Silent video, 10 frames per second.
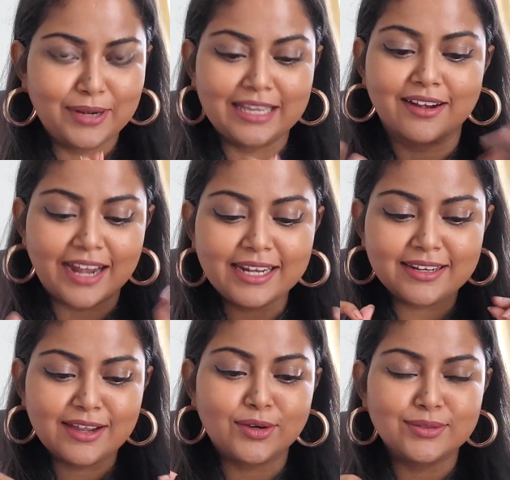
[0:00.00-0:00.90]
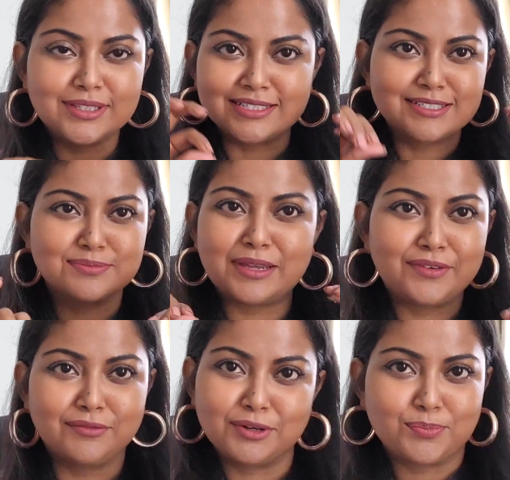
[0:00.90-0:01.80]
Like right now, this is my
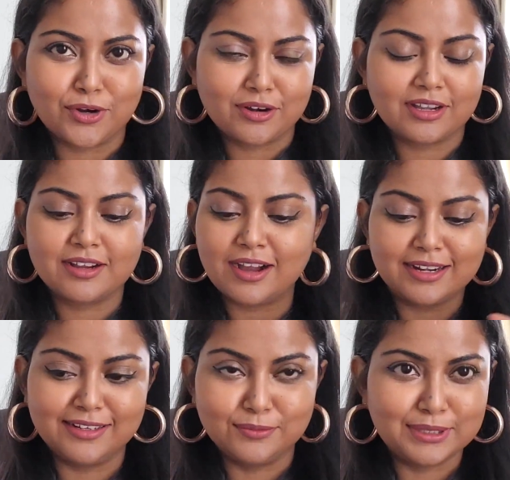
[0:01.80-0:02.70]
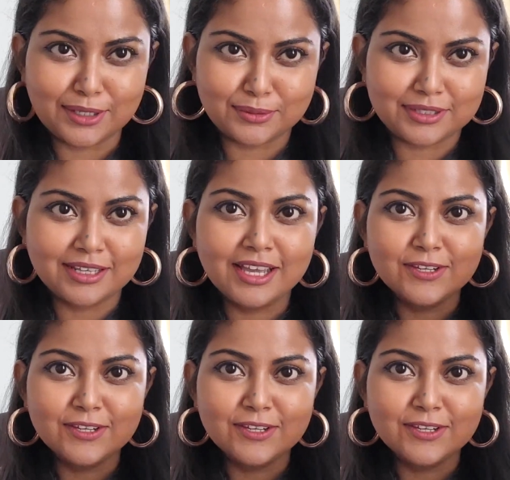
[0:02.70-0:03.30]
favorite product. Can't live without it.